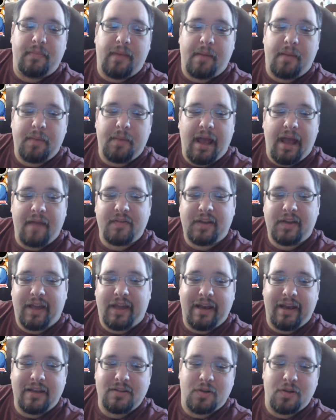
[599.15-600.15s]
I'm gonna have to
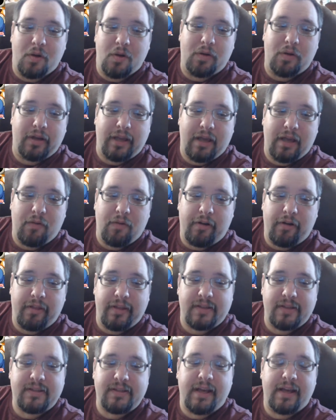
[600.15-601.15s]
get into it again one of
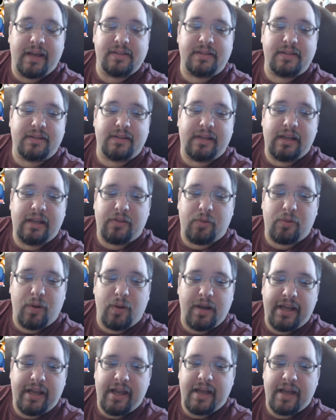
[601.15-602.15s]
these days and get a
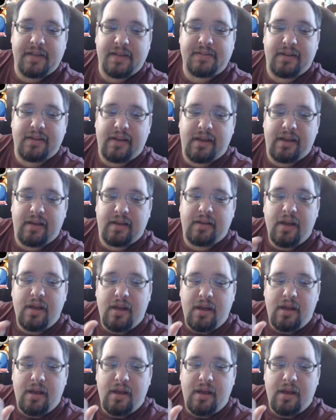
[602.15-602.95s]
3DS and